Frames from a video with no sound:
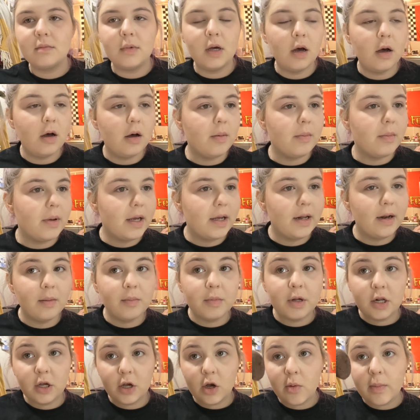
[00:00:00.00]
And I'm
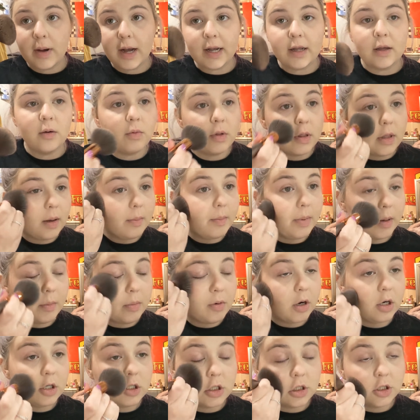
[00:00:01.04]
gonna go back in with that big
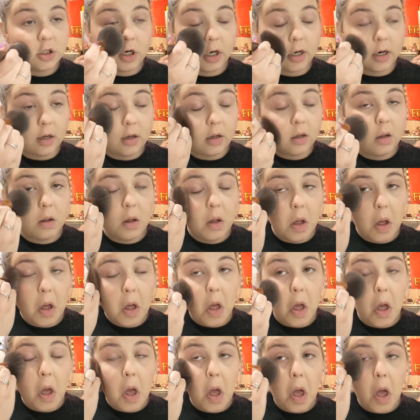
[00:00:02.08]
brush and try to
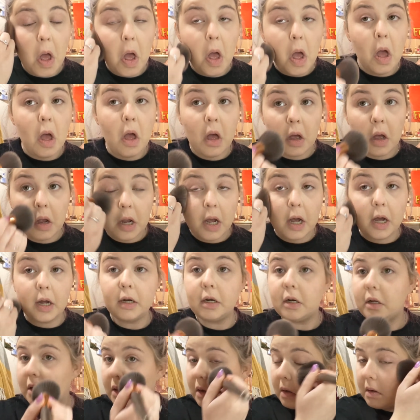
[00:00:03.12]

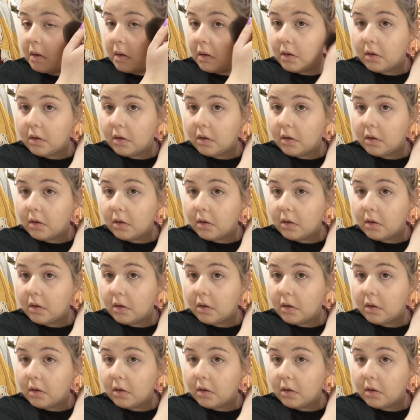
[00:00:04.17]
kind of